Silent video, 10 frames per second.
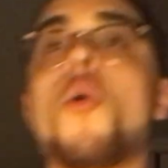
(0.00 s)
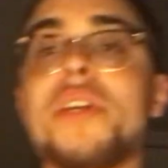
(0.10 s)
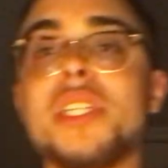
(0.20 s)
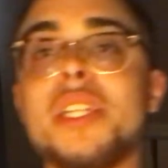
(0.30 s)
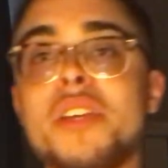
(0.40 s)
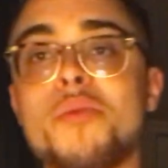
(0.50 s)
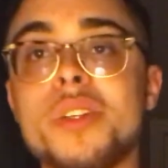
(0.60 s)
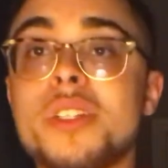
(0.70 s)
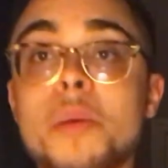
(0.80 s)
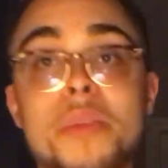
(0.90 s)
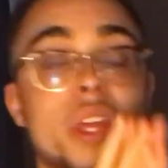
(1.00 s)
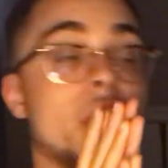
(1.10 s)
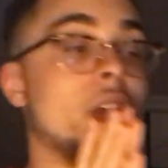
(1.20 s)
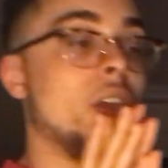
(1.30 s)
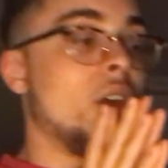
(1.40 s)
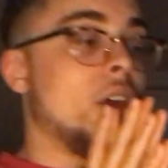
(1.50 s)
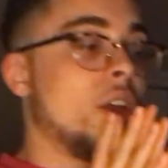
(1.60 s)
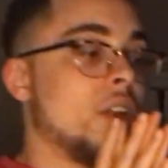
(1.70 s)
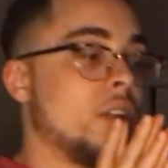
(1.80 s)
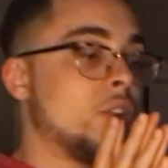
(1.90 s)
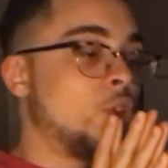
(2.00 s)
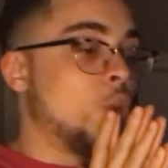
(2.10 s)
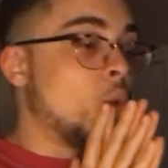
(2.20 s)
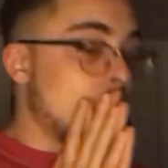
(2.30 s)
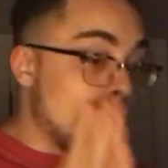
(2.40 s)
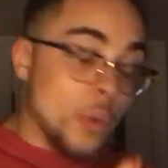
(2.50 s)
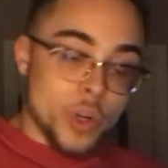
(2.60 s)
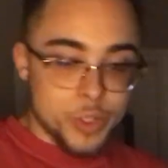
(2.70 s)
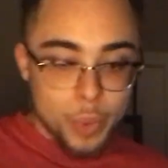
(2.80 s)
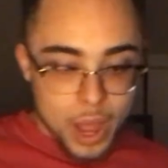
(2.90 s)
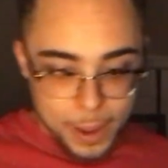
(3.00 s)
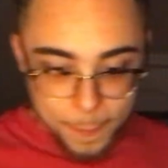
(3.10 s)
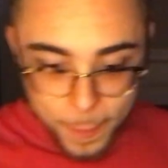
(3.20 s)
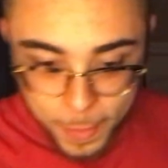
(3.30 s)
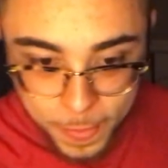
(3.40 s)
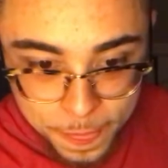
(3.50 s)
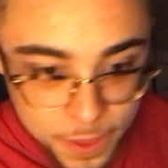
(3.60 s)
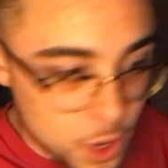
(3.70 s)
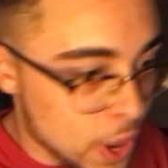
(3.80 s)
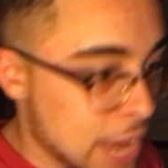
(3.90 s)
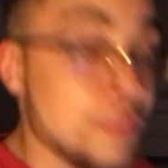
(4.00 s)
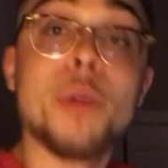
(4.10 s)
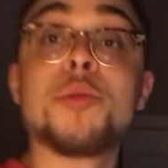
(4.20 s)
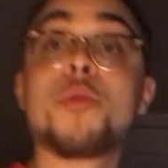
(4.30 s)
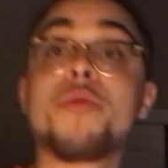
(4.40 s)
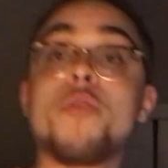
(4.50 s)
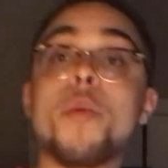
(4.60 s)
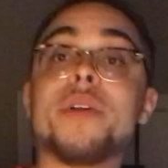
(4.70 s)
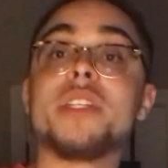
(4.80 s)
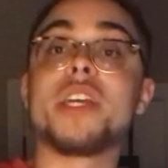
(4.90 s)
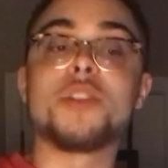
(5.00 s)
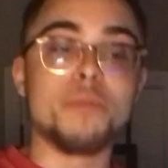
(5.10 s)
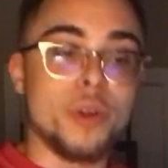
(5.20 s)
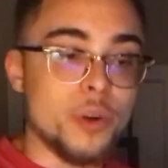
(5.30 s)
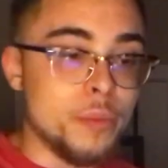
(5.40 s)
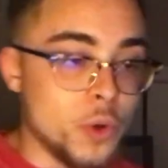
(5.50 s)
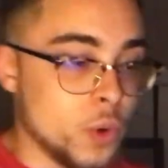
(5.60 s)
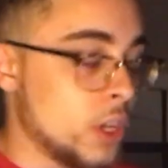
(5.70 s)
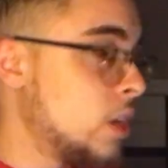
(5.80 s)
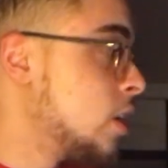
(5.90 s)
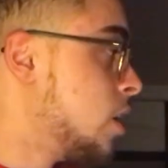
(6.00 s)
always leave with something to remember us by. You know, Averb's performance against Murder Mook,